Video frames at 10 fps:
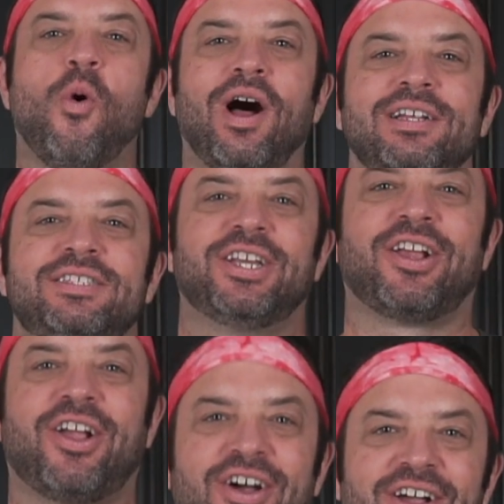what to
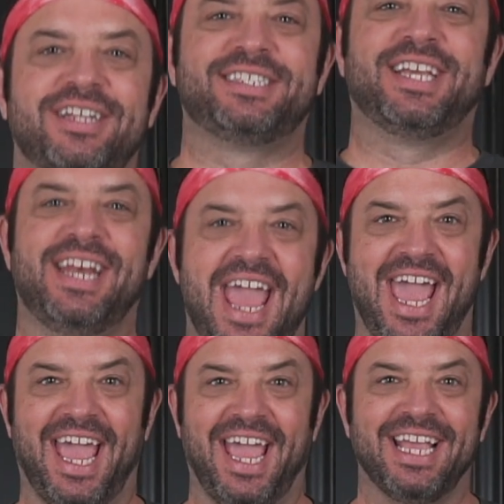cook
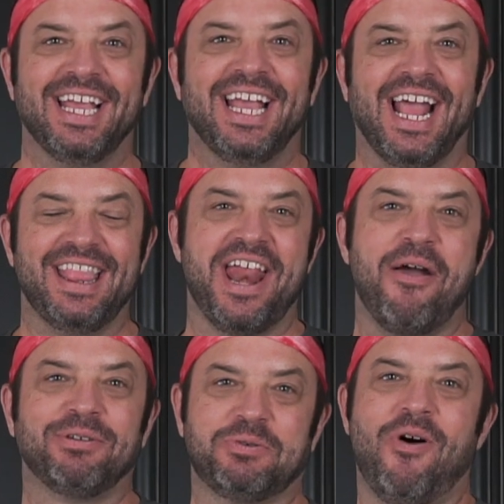today. And then I
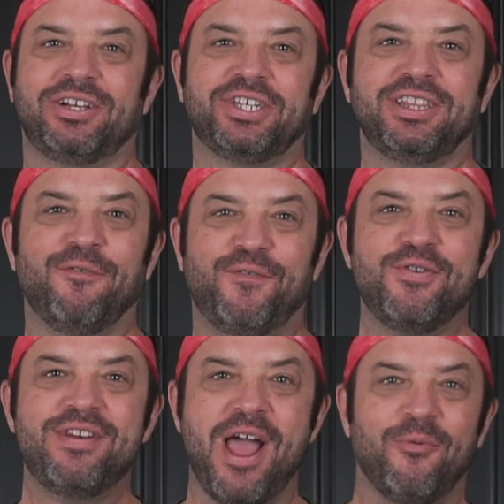was watching the
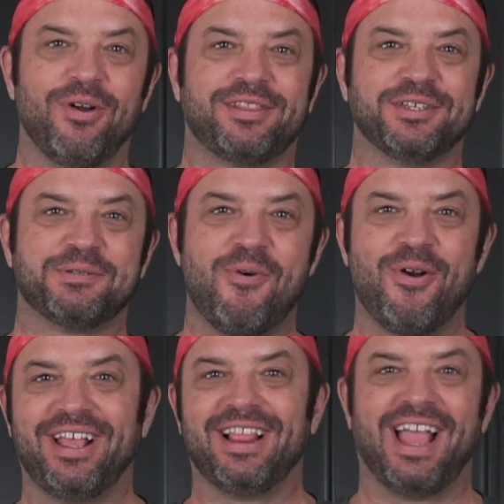Food Network this
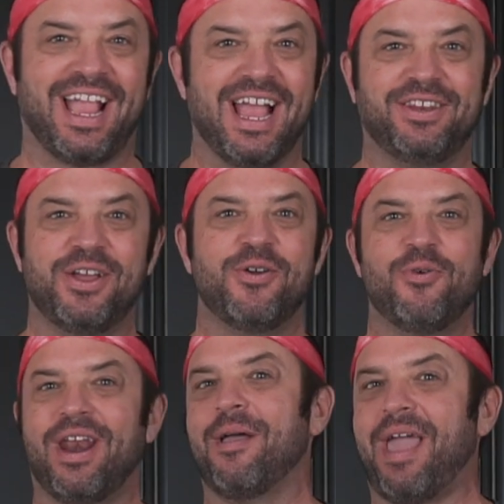morning like I do
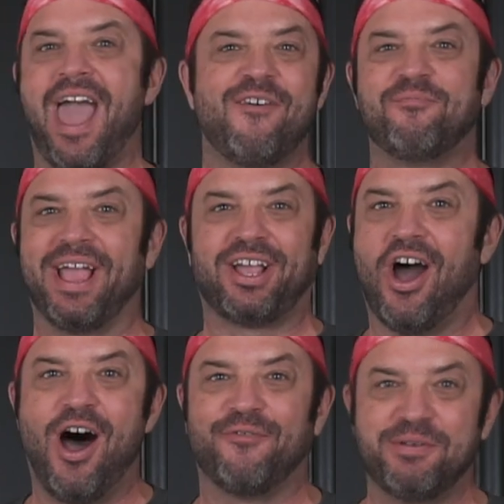when I have my
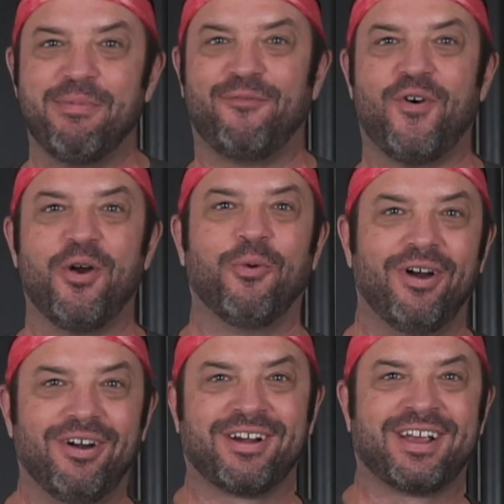coffee before
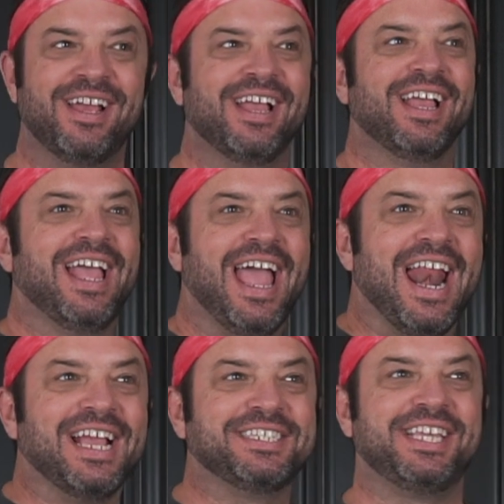work.
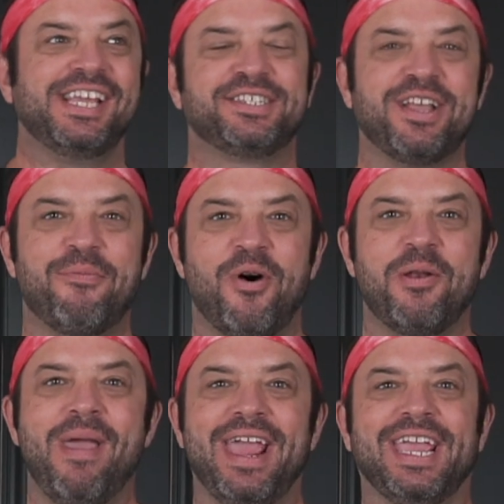And I see
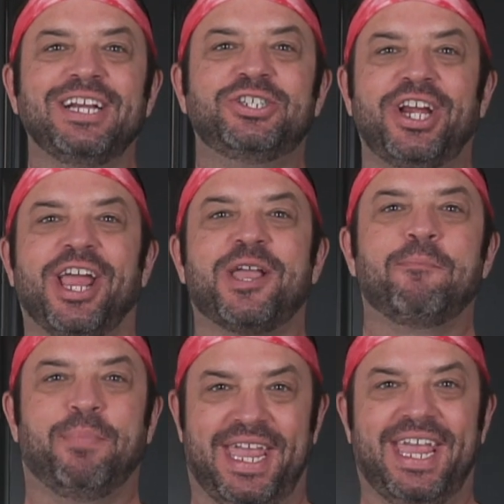someone making
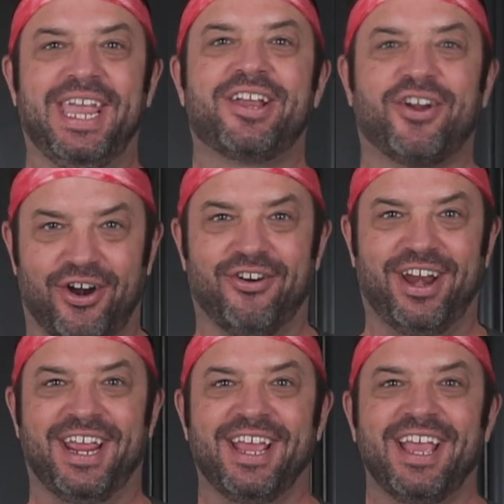chickpea curry.